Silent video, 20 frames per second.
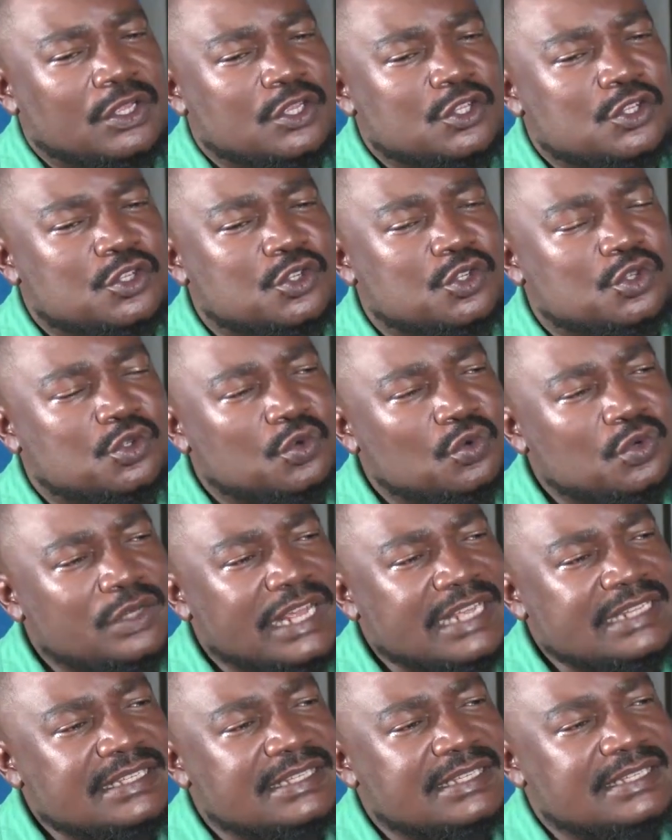
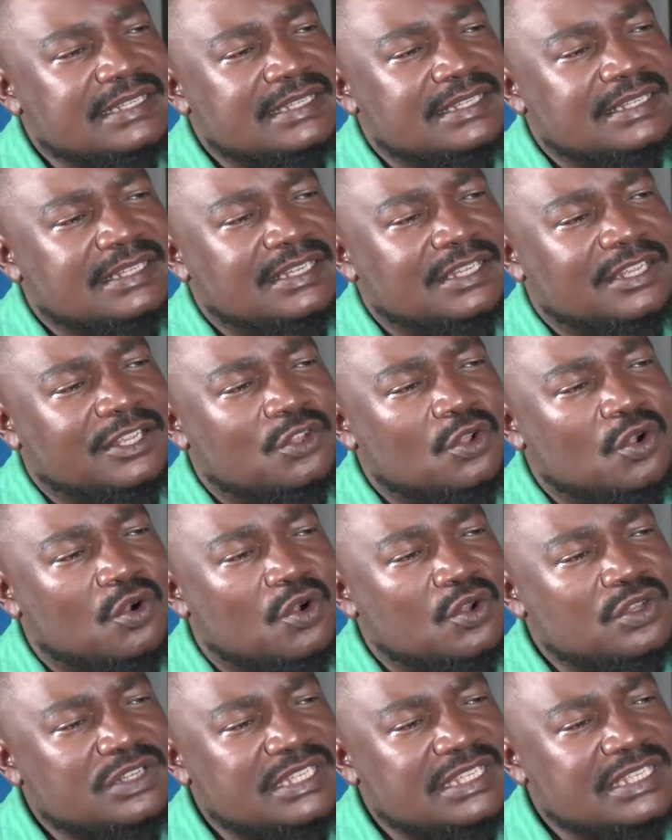students, your
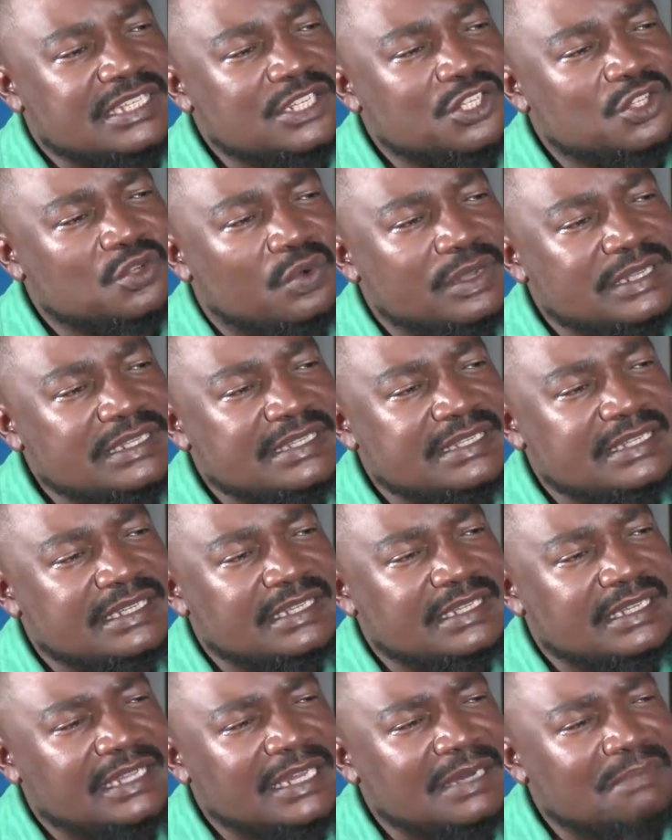
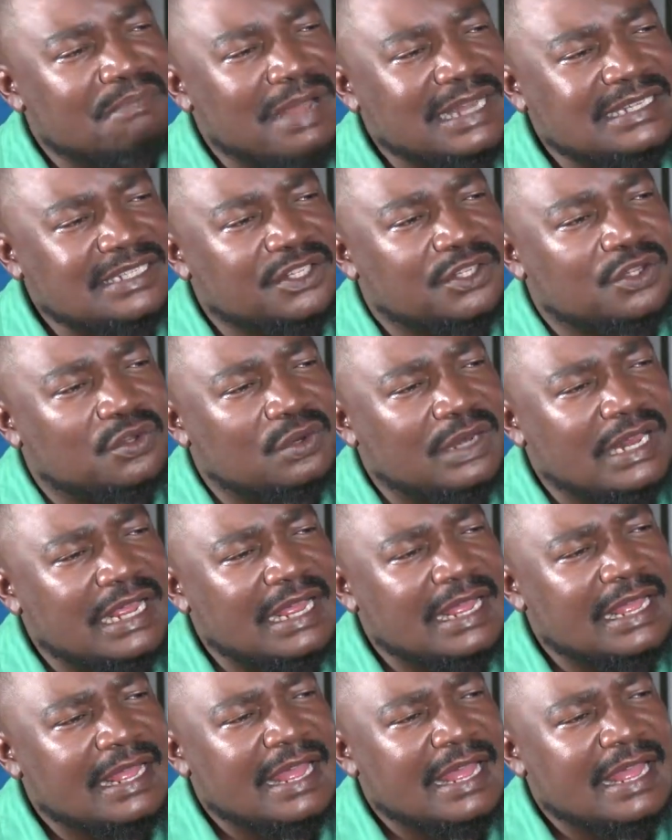constituency in particular,